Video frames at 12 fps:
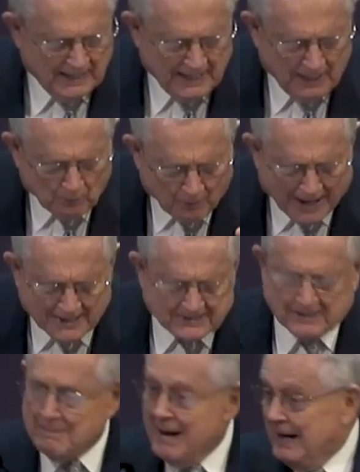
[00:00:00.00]
He writes
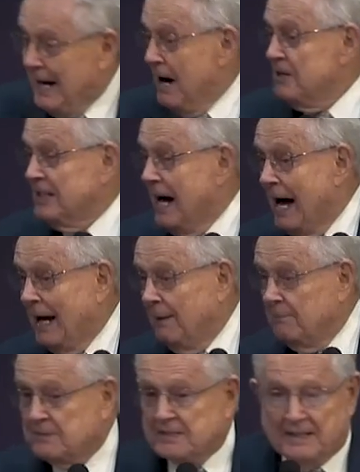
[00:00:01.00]
about our
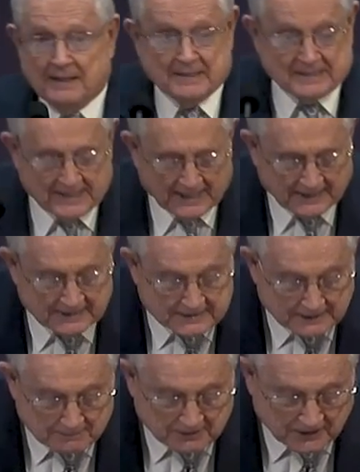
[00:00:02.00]
times in 2
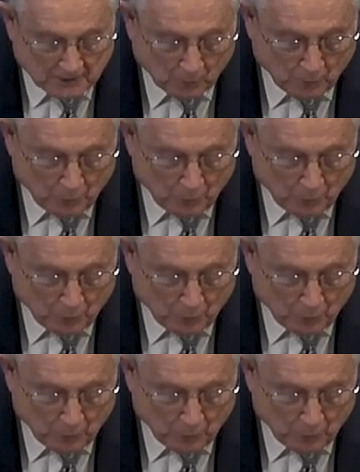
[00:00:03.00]
Timothy